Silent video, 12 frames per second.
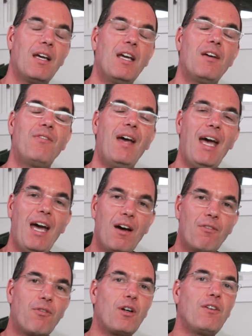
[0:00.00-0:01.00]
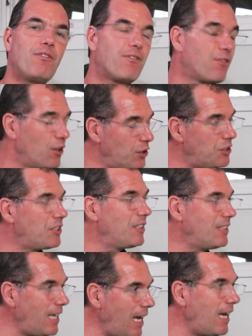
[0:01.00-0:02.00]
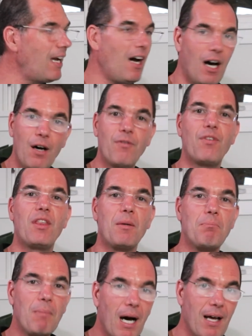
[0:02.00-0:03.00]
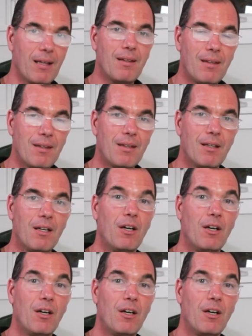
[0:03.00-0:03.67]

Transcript: if every first day of the month,